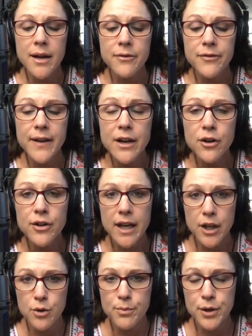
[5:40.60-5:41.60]
finger
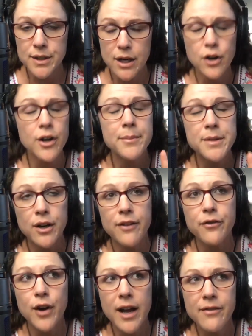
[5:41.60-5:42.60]
that you put, or I'm sorry,
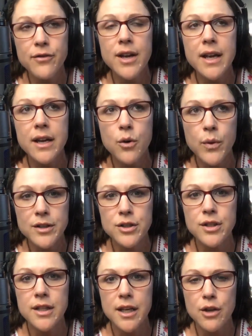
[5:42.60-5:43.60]
for every
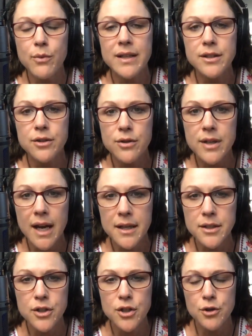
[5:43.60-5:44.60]
question that you answer
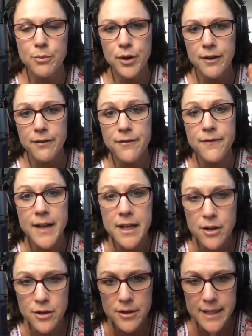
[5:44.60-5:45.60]
yes to, put a
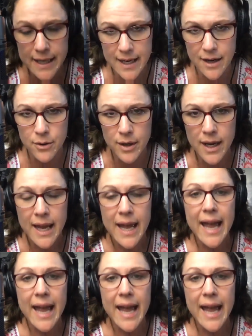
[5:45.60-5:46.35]
finger down.